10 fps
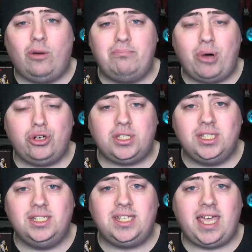
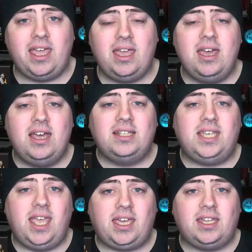Boxing Day,
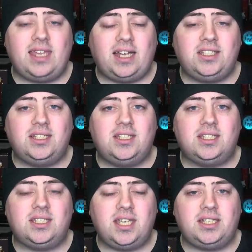taking that to
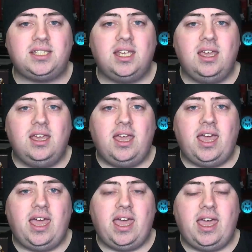six
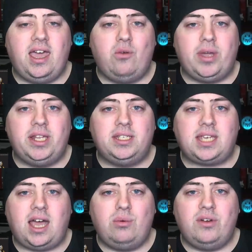uh, wins
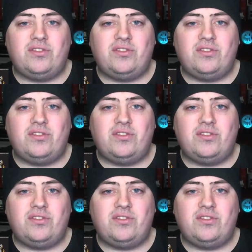out of the